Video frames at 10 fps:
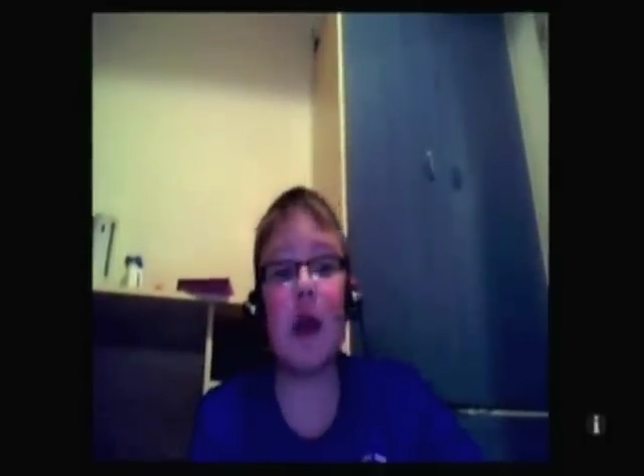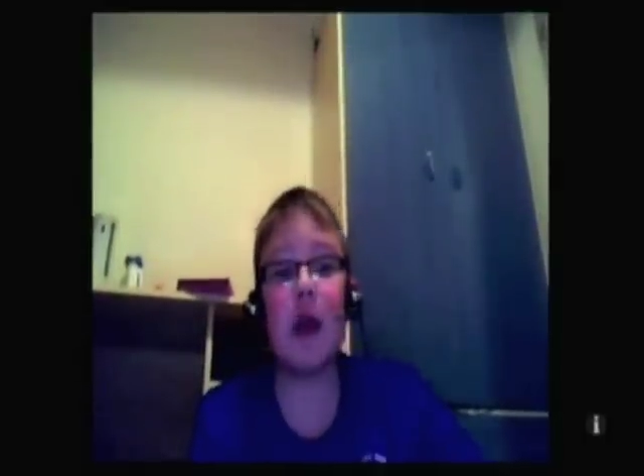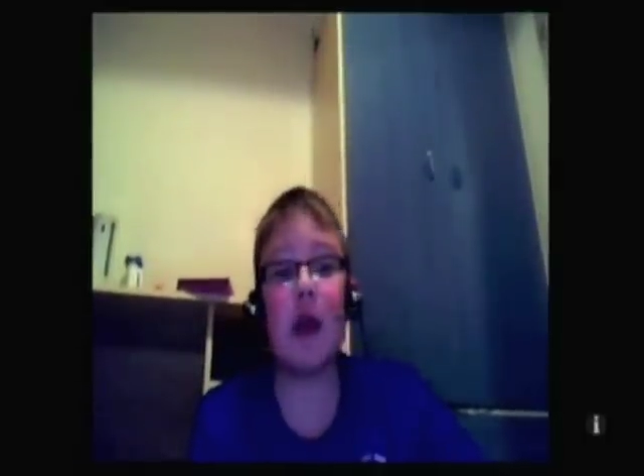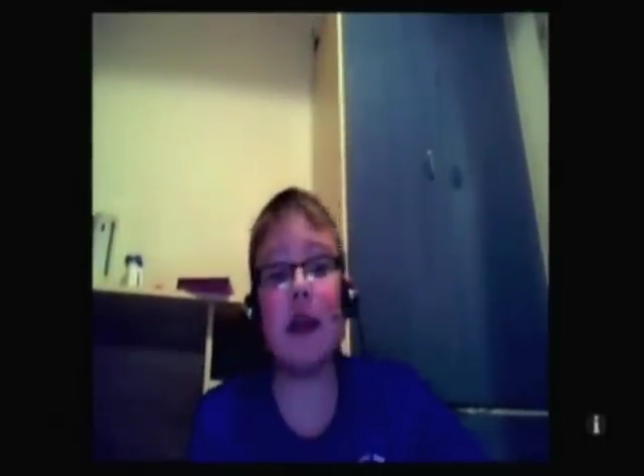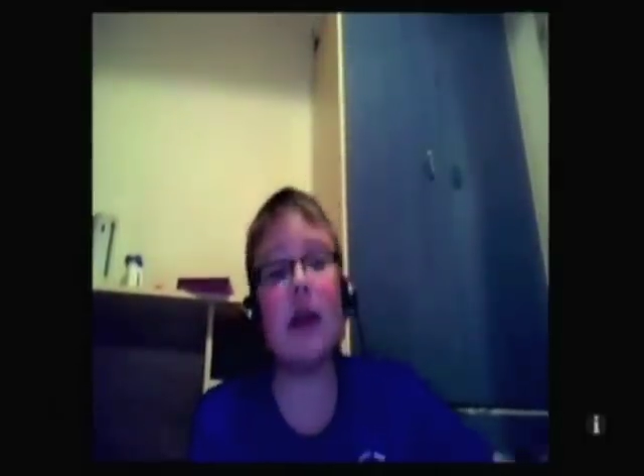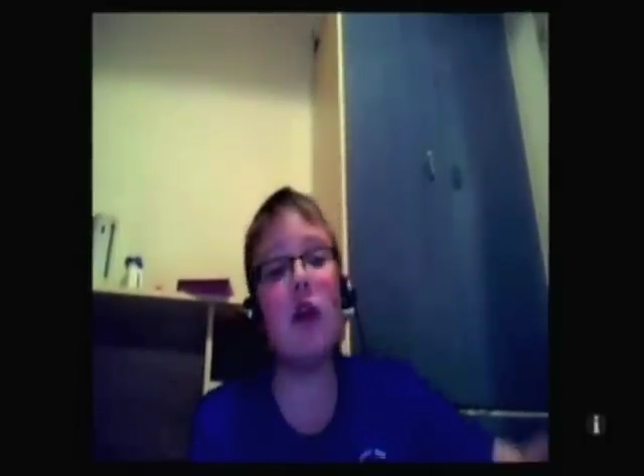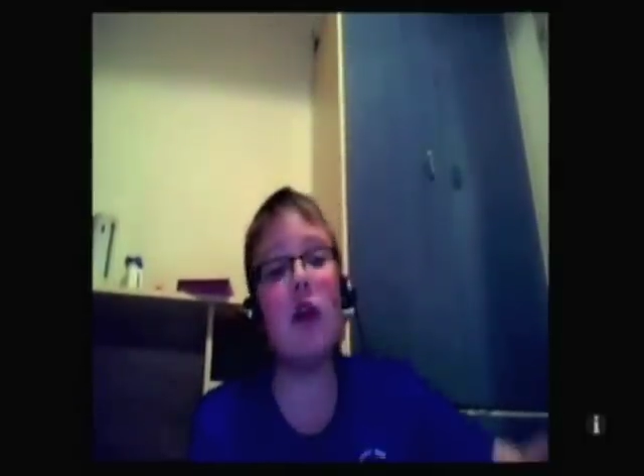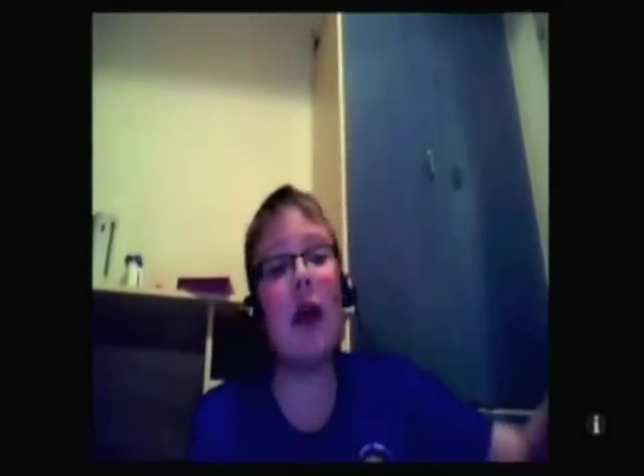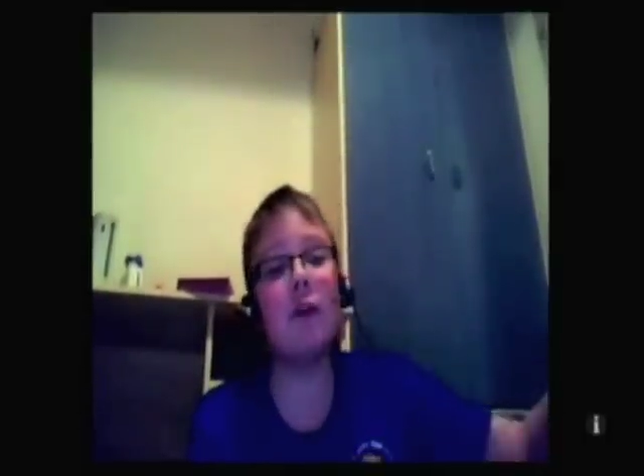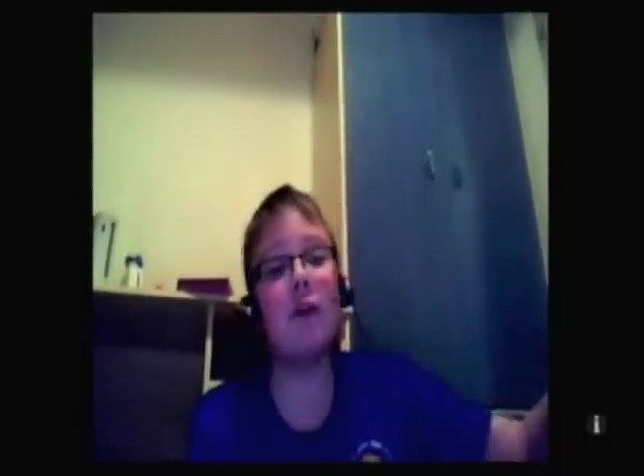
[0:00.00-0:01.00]
3D
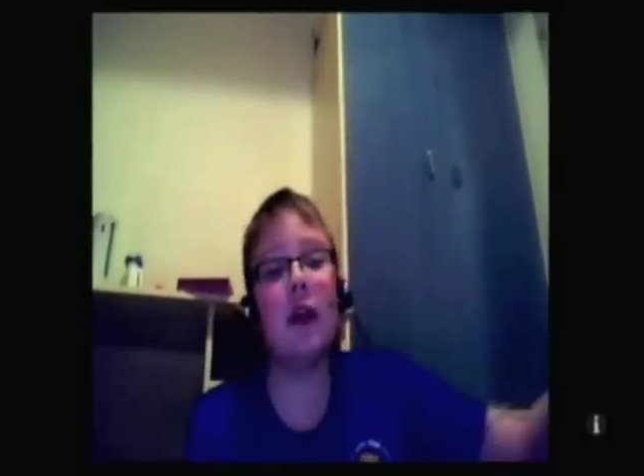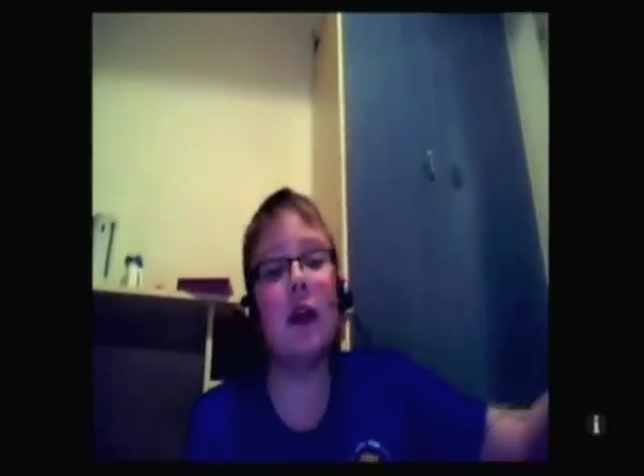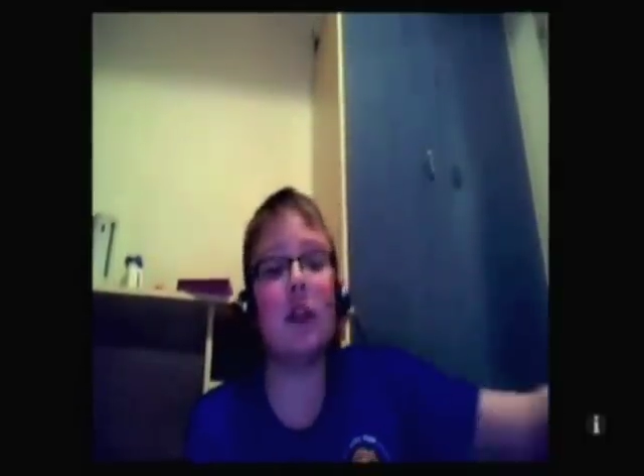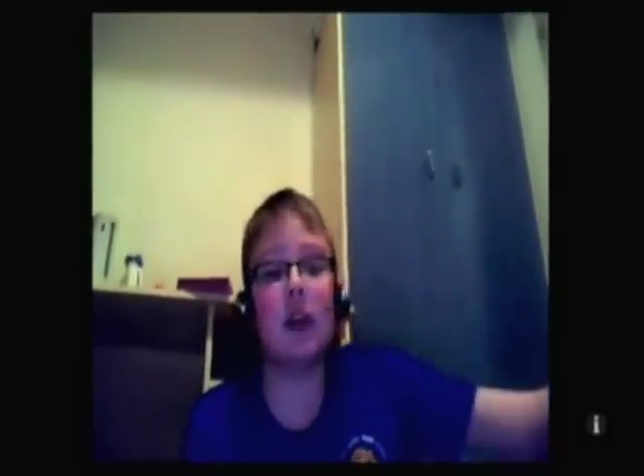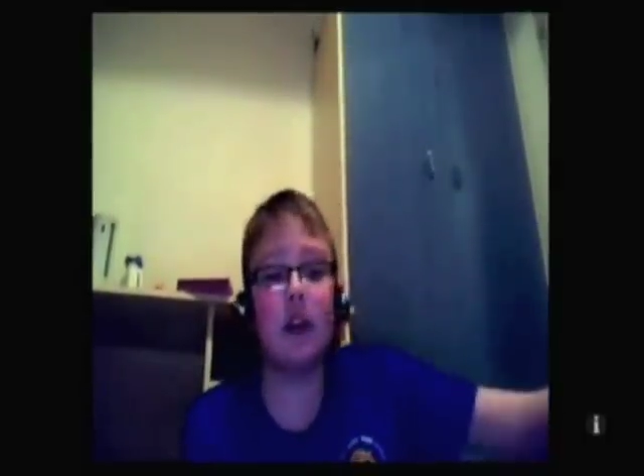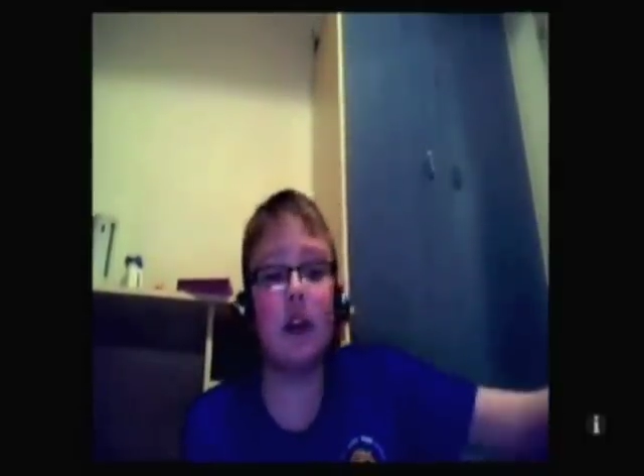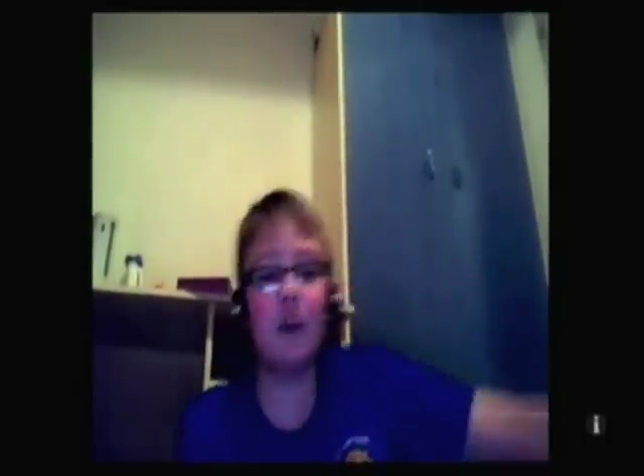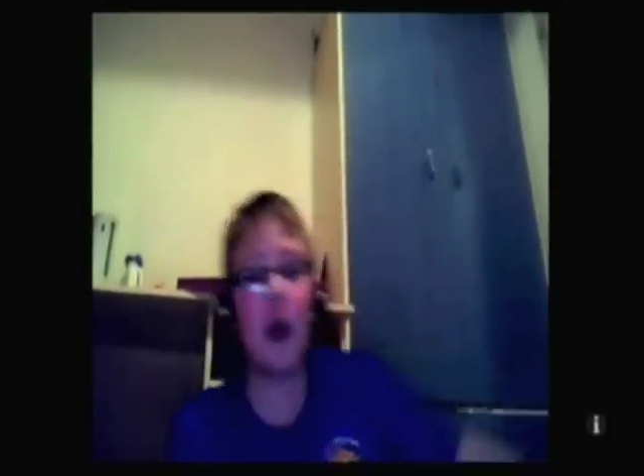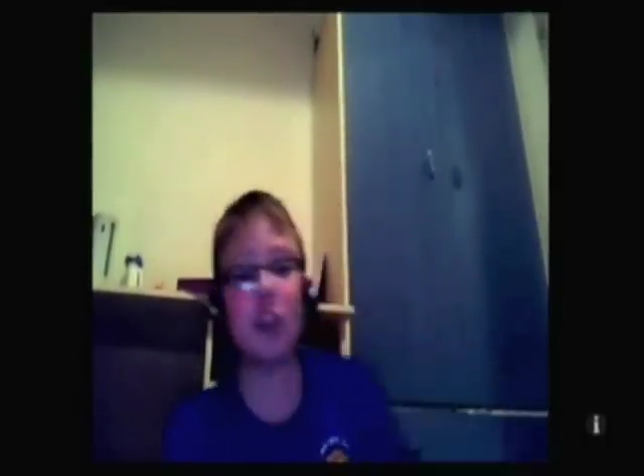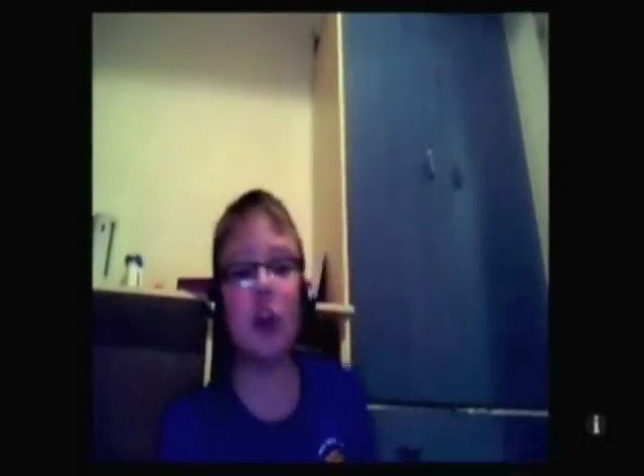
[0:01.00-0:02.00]
graphics. That was
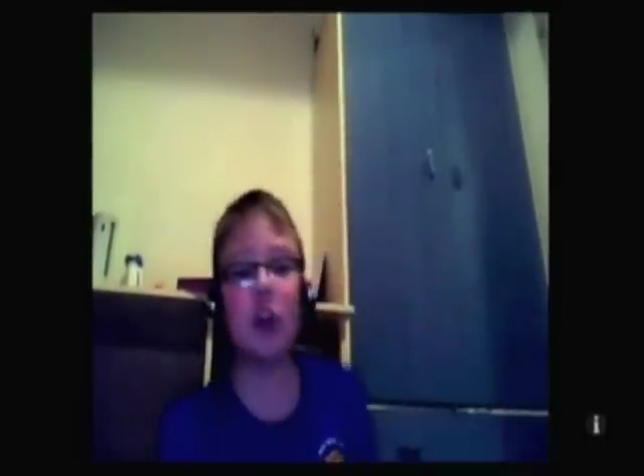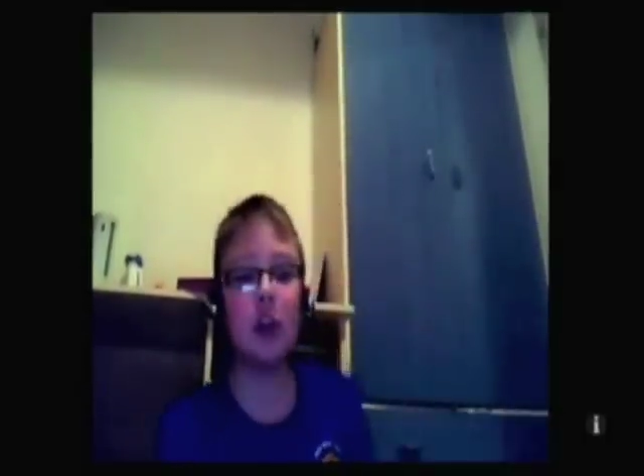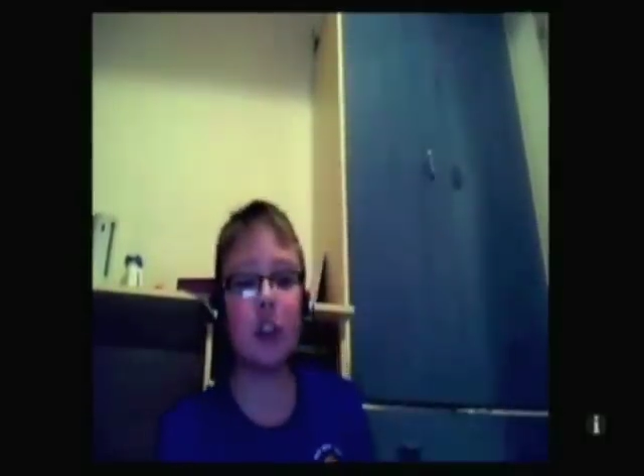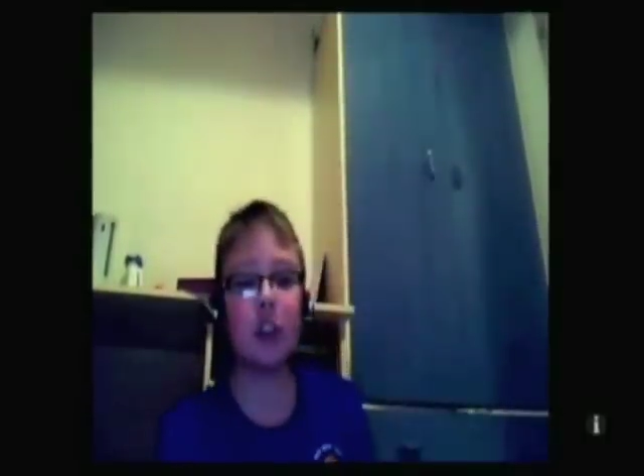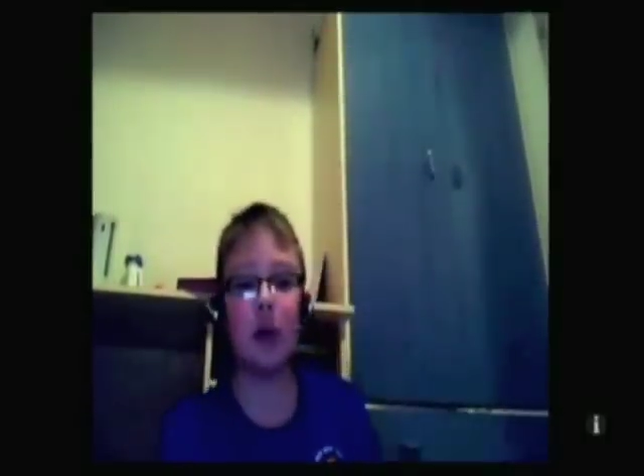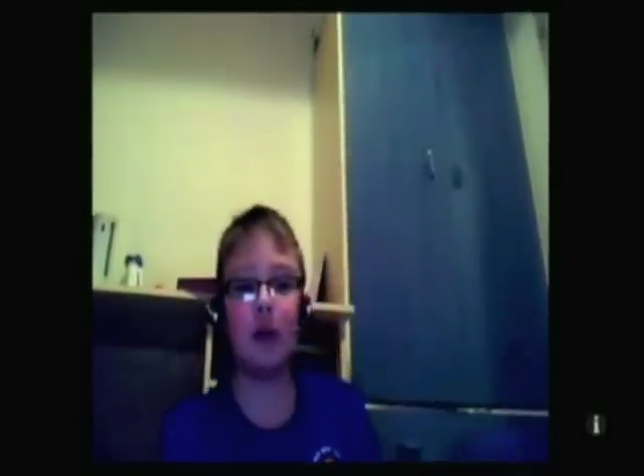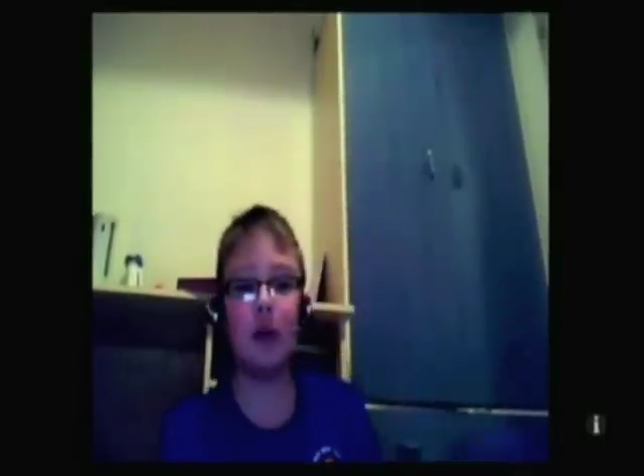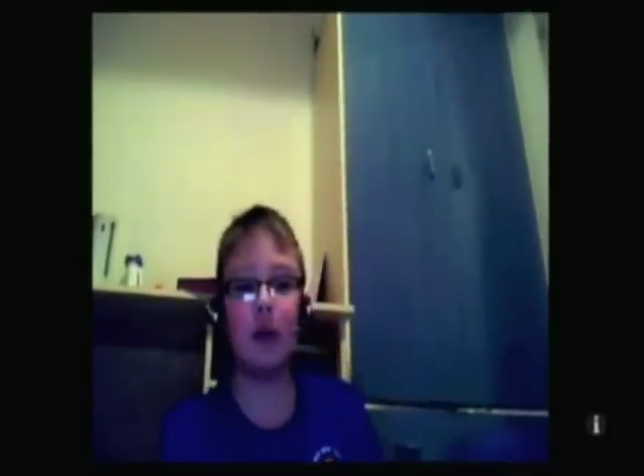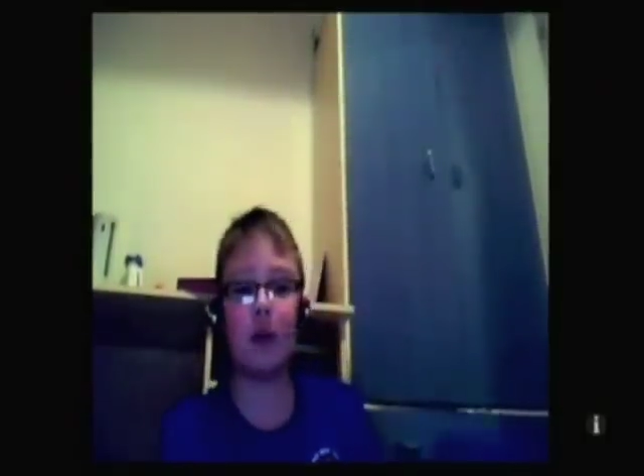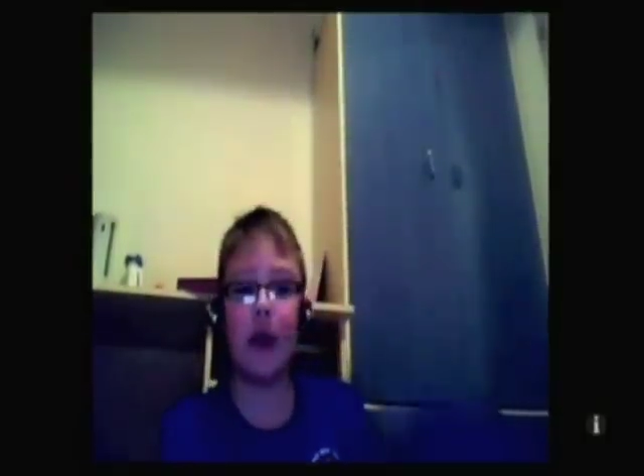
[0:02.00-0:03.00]
first console
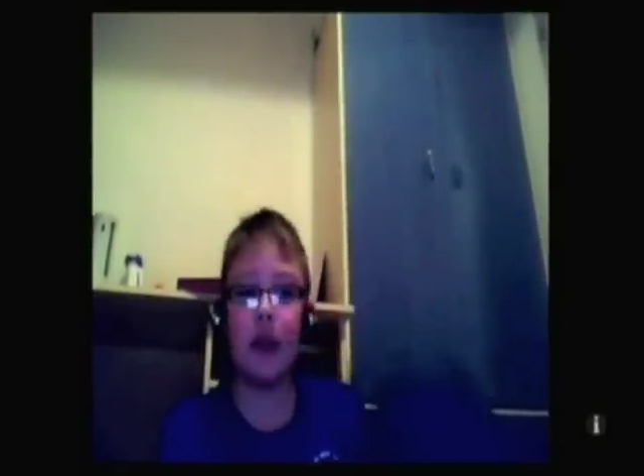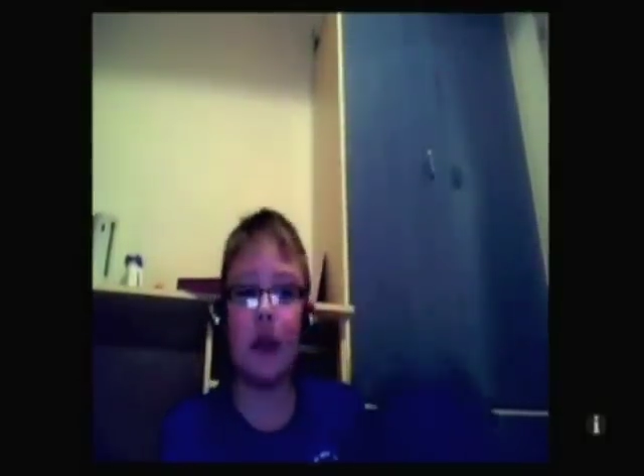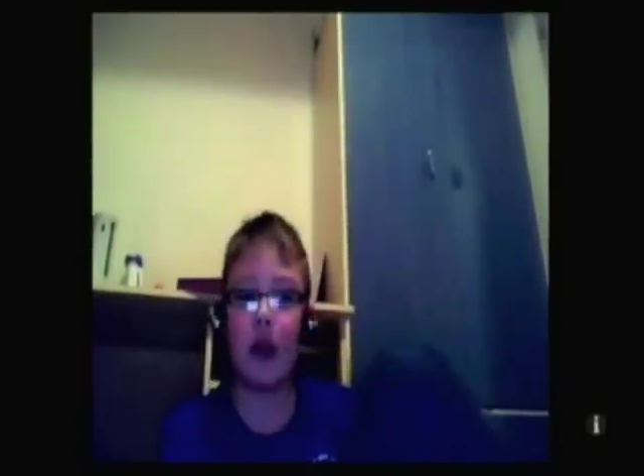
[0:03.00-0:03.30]
with 3D